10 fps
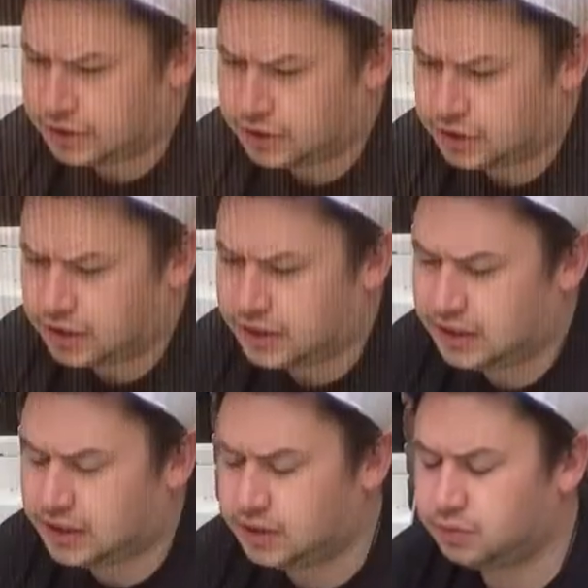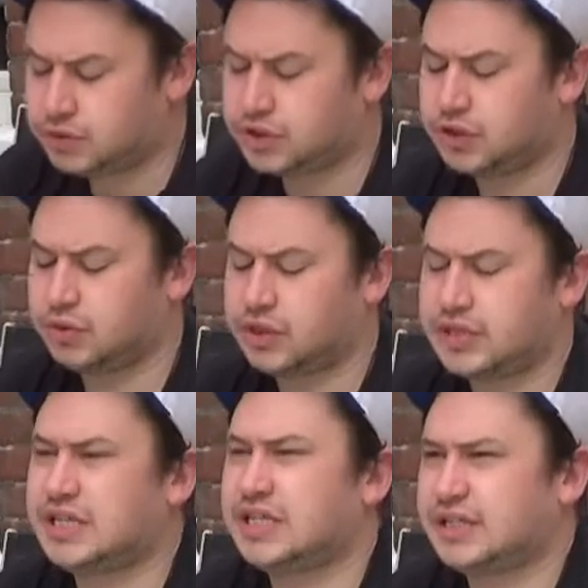she was doing
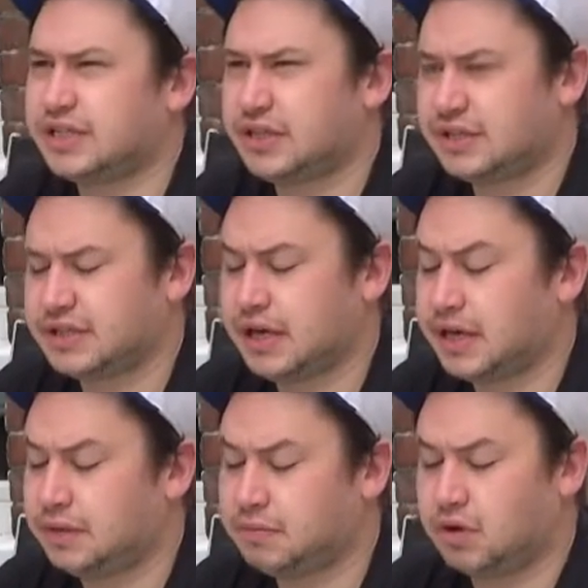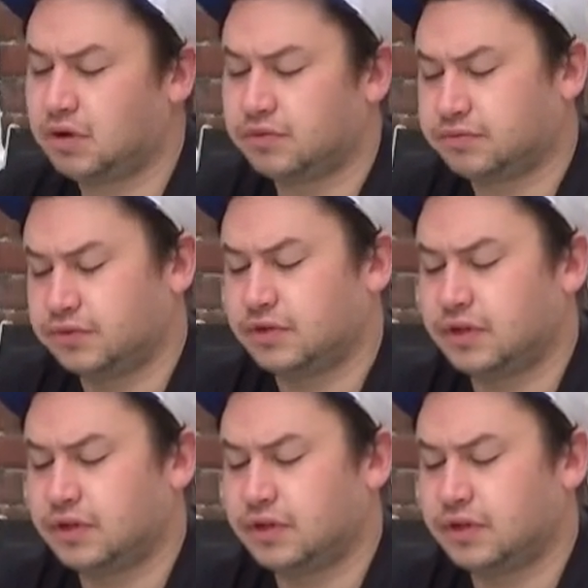seasons at the time of